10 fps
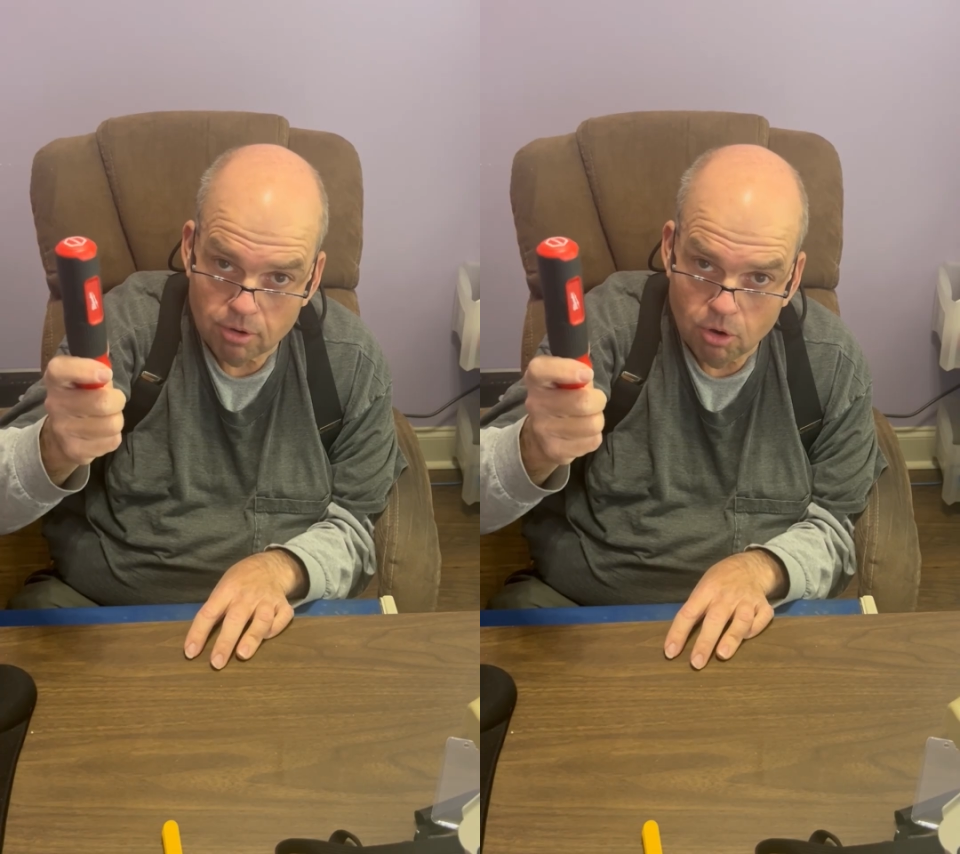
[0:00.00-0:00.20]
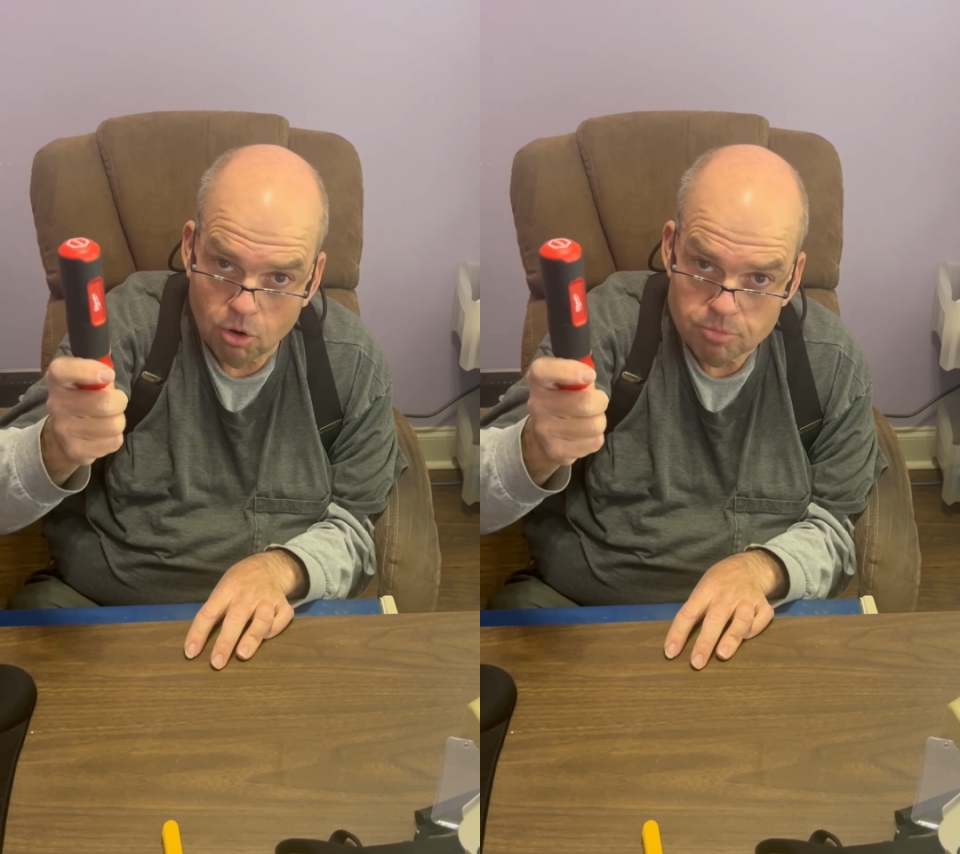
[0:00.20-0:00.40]

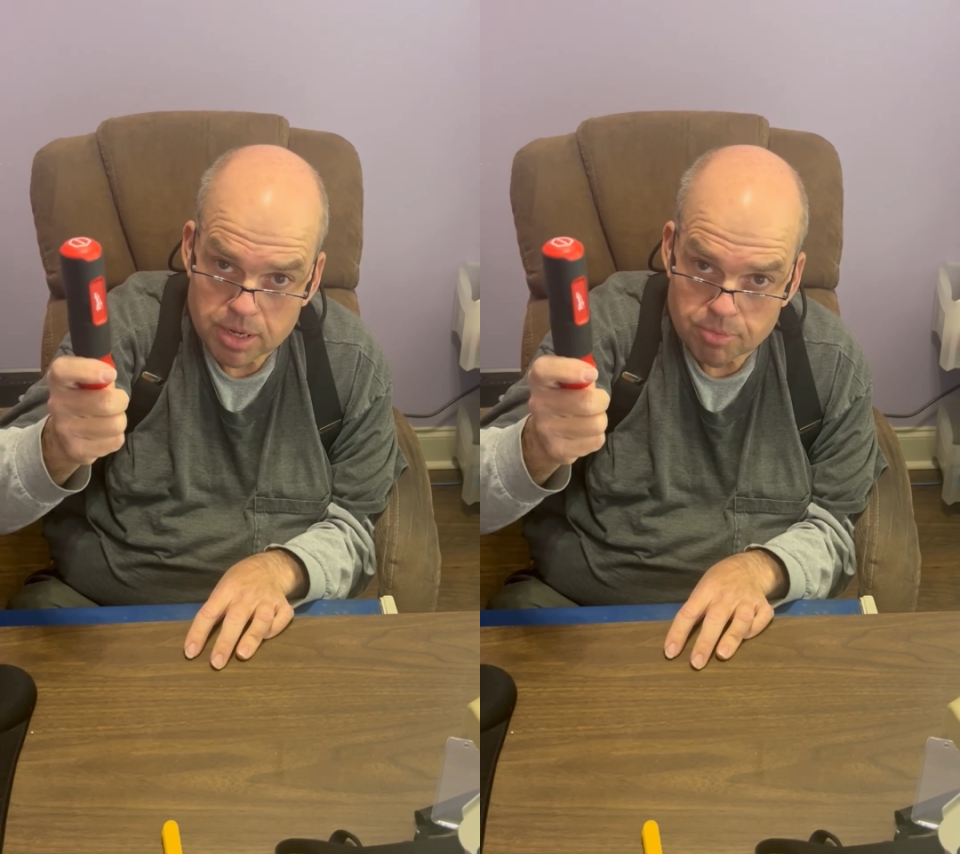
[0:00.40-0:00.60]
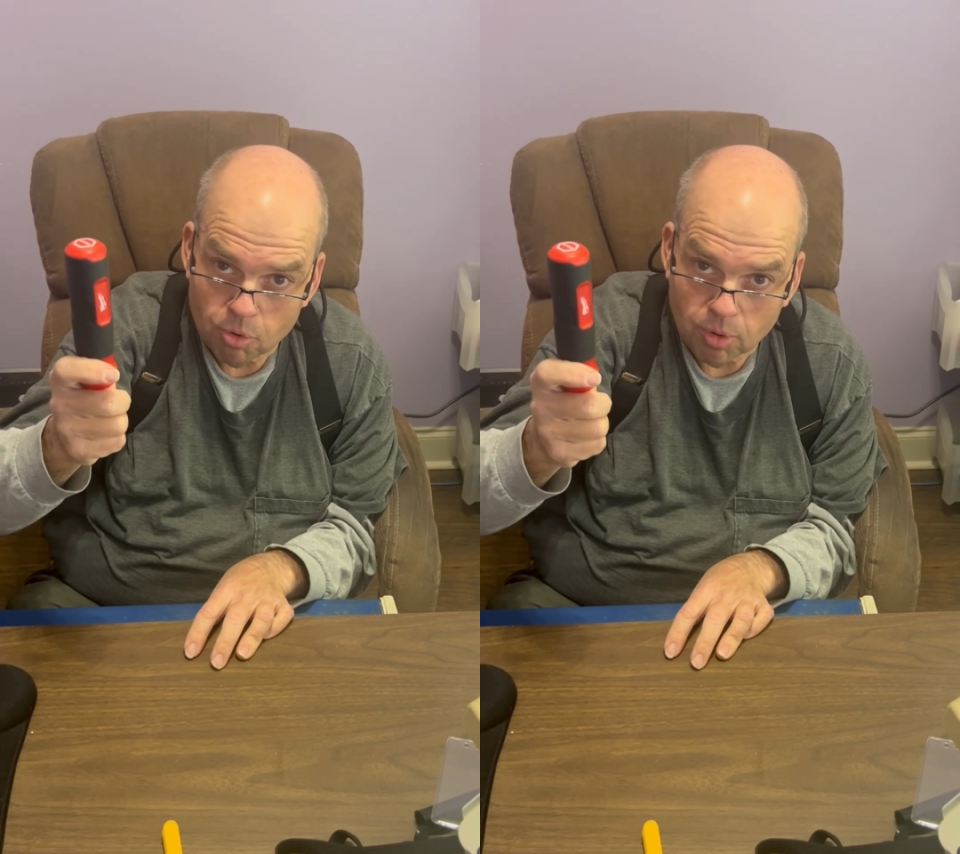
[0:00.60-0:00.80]
Home
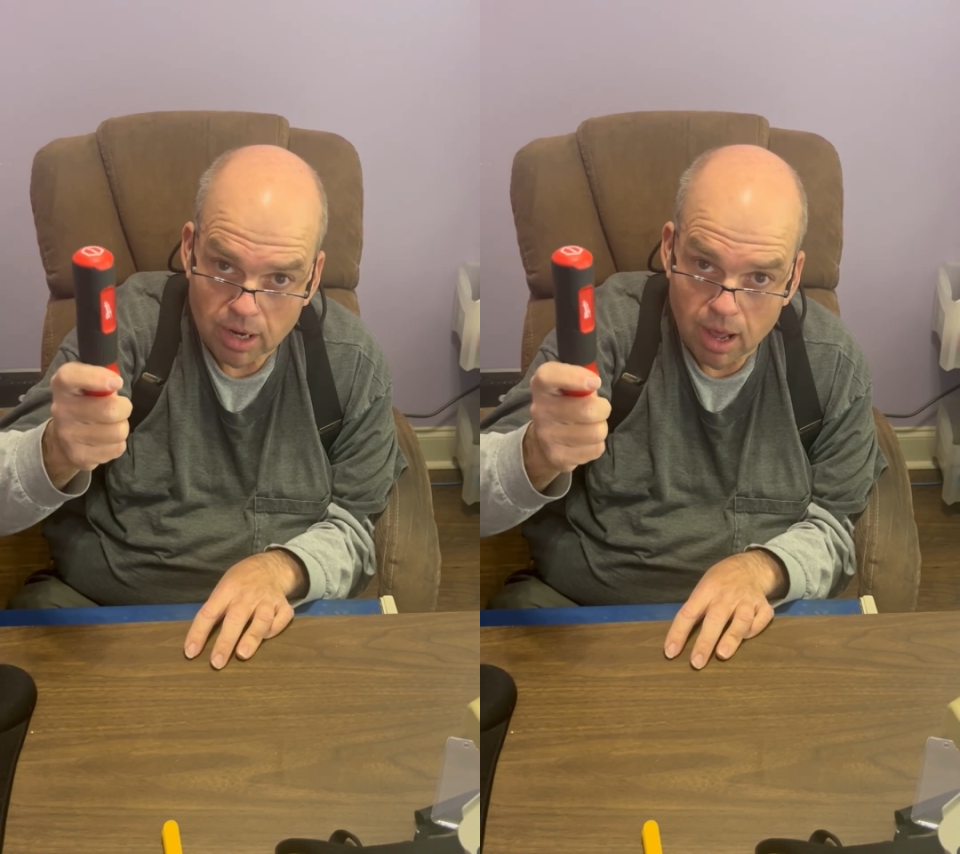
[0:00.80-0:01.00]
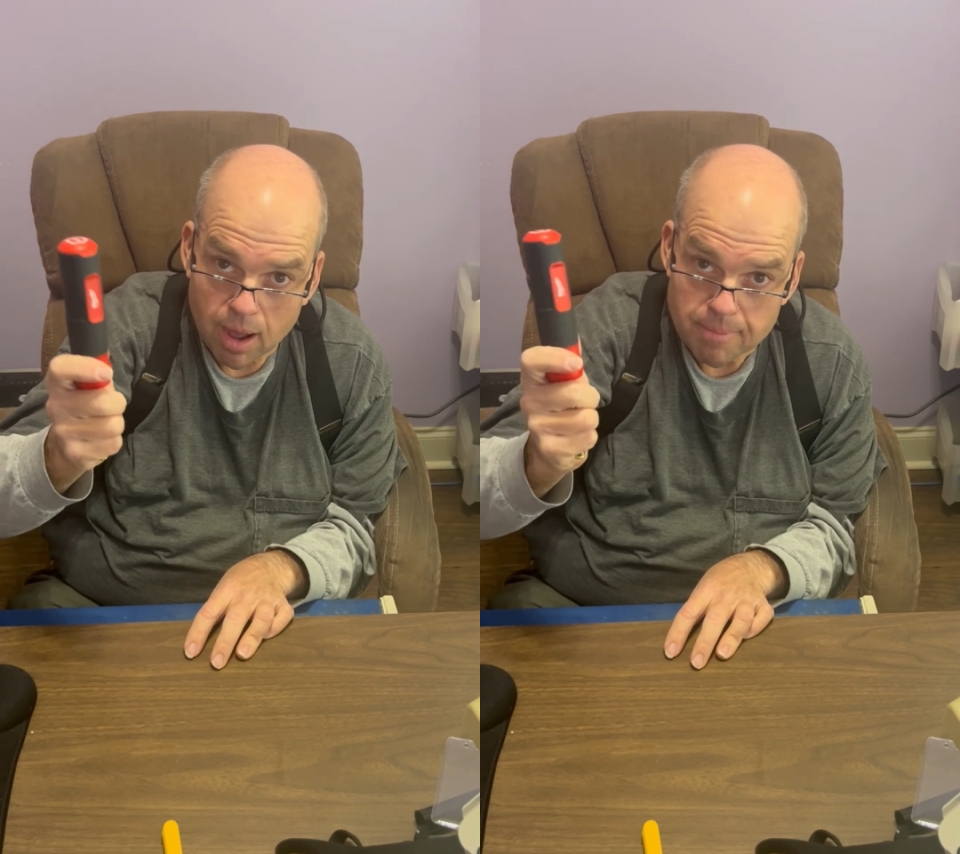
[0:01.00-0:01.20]
Depot
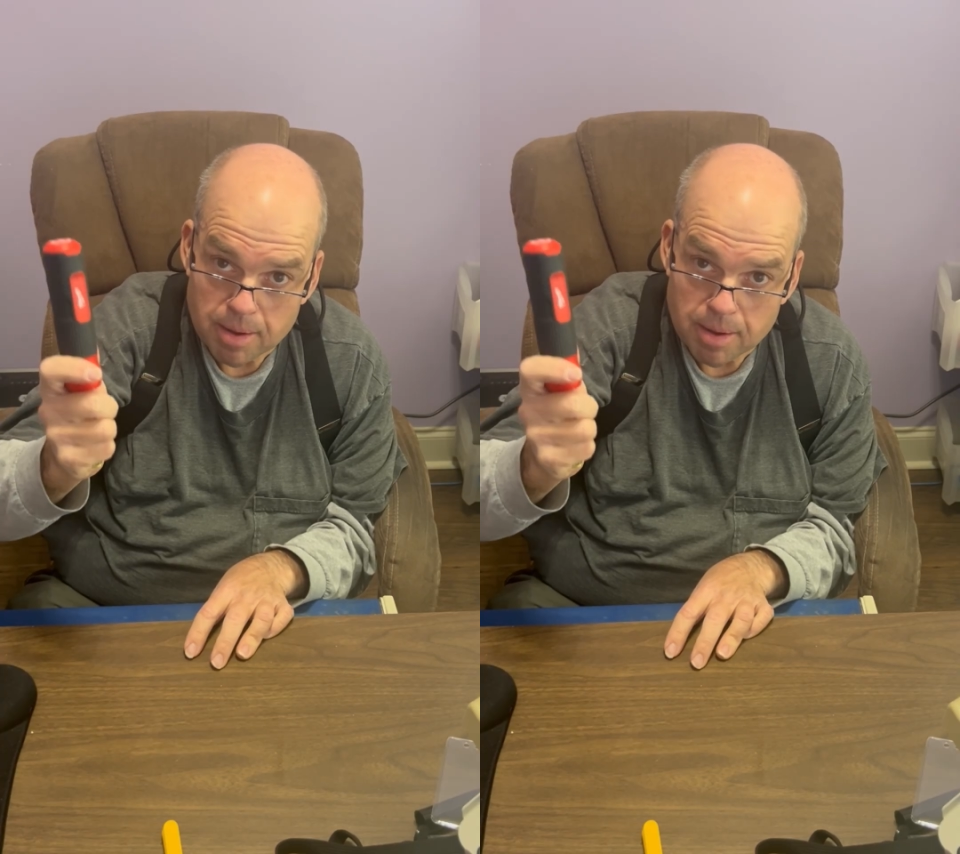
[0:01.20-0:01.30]
online.